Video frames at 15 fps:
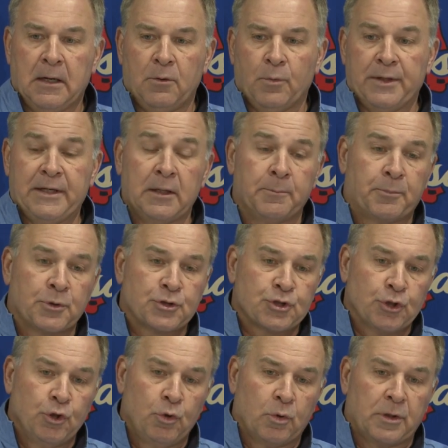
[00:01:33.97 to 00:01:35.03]
we didn't
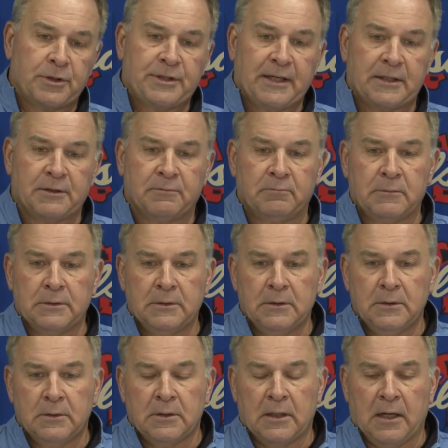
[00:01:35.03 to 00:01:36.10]
pursue or didn't
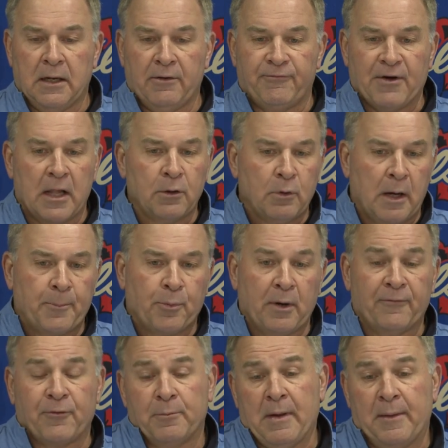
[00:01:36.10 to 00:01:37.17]
follow up
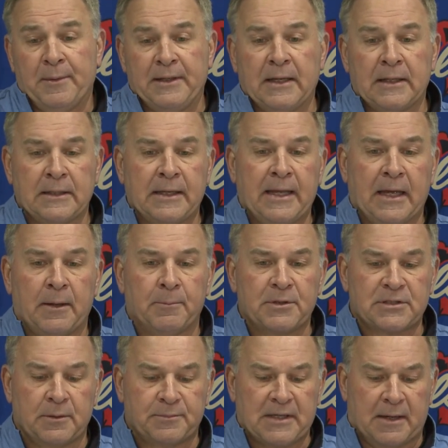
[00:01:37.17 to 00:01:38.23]
with, or maybe didn't get. But
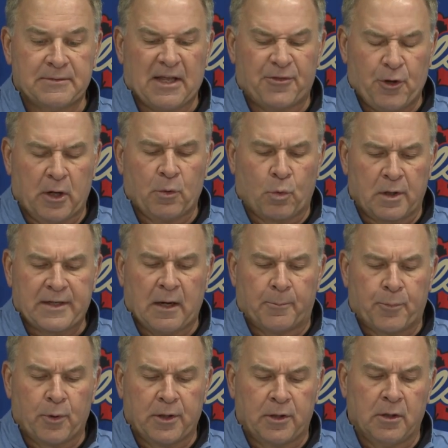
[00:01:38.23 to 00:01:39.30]
sometimes I thought it worked
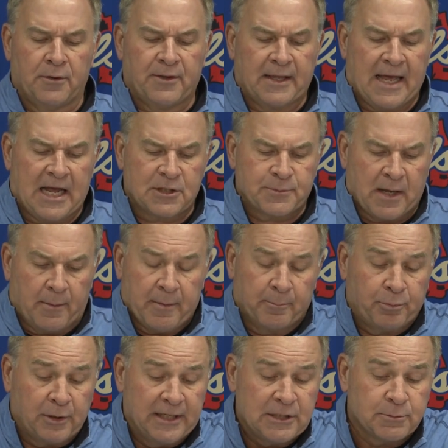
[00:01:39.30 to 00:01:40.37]
out pretty good. The guys, I've been
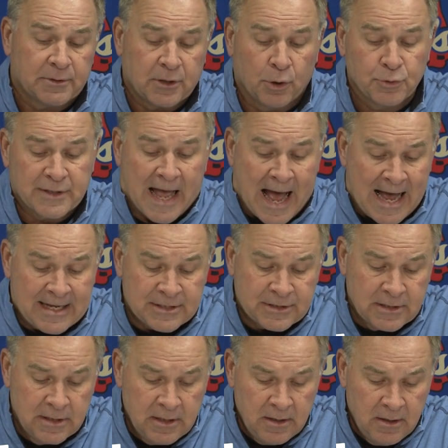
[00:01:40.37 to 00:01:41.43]
pleased with those
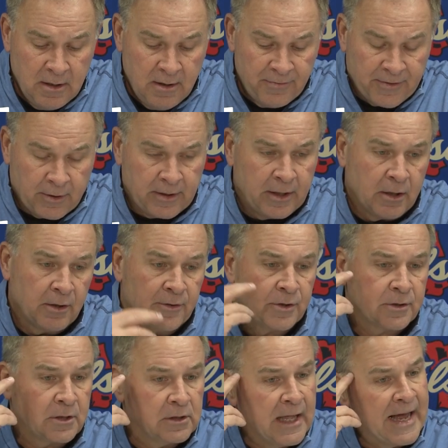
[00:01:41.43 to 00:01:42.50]
guys. They're here. They're
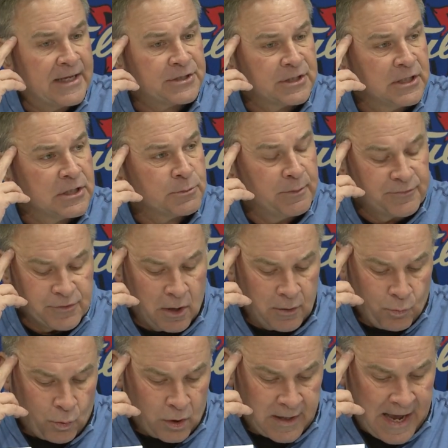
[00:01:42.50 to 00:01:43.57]
in classes. We've
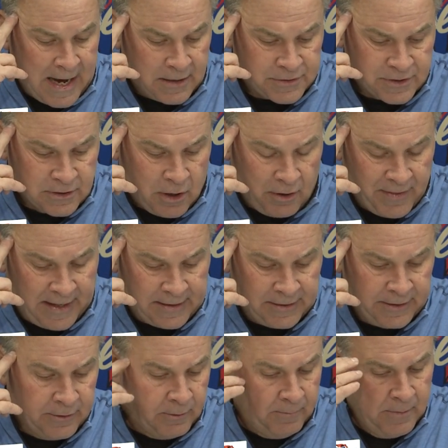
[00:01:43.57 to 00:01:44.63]
started workouts and all that
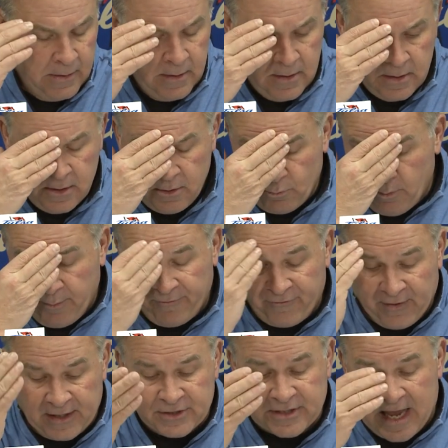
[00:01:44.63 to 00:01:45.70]
deal. When we finished